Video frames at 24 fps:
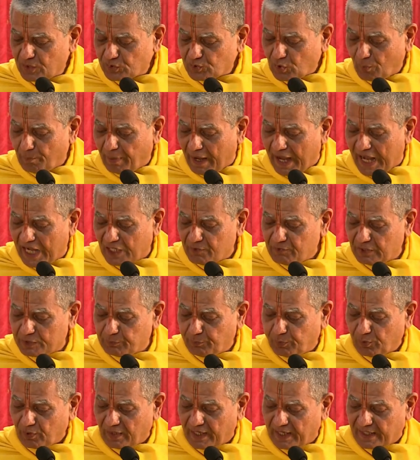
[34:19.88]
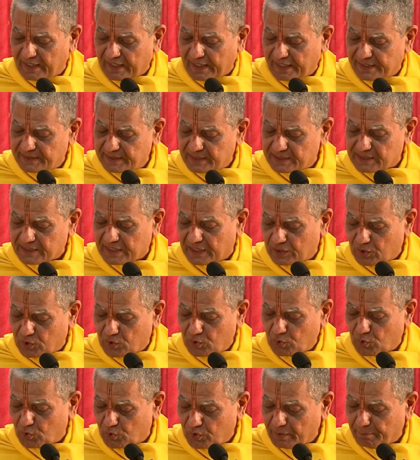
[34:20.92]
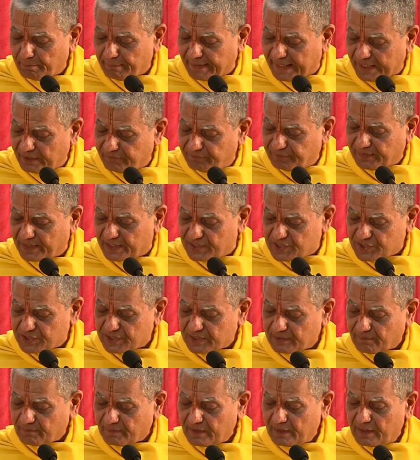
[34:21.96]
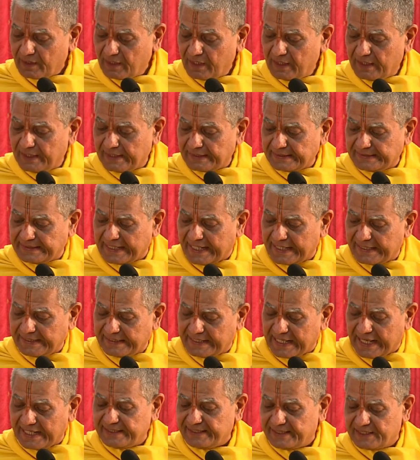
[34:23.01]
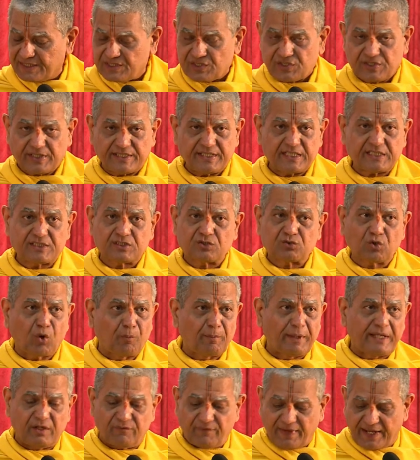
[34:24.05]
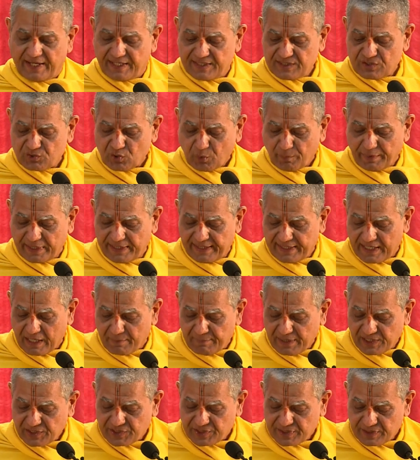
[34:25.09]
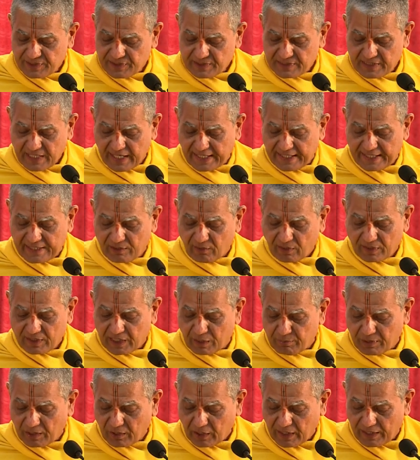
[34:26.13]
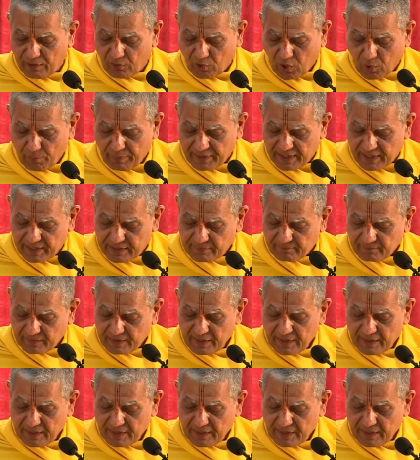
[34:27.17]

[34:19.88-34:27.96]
So Bhagavad Puran, I just conclude, manifests that dalliance in so many ways, so many dimensions, I cannot elaborate.